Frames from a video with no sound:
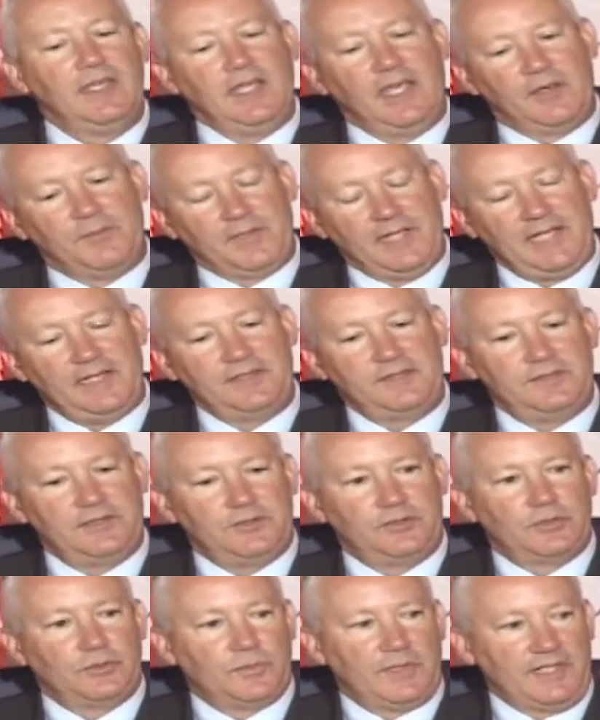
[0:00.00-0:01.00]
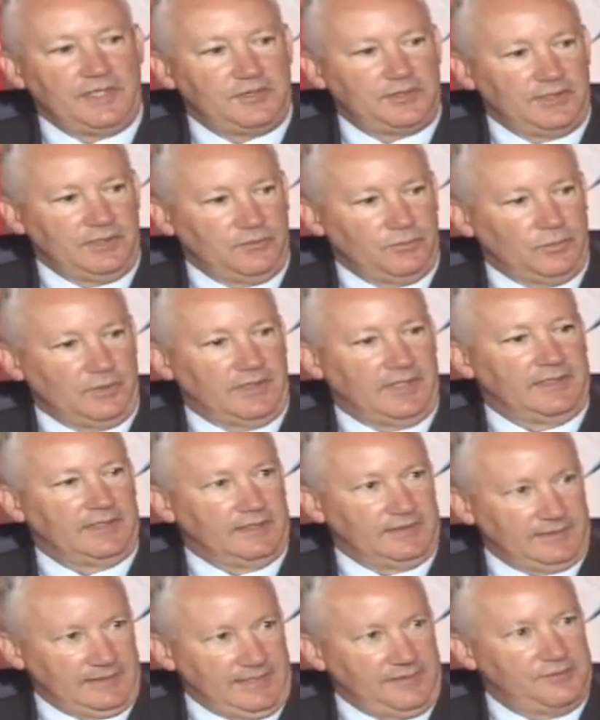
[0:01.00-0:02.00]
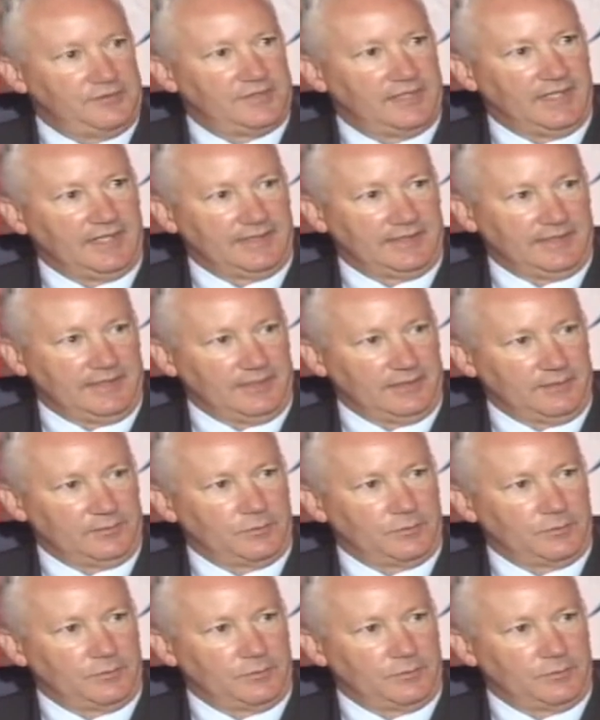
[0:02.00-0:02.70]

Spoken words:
And we had a situation where on the life side here,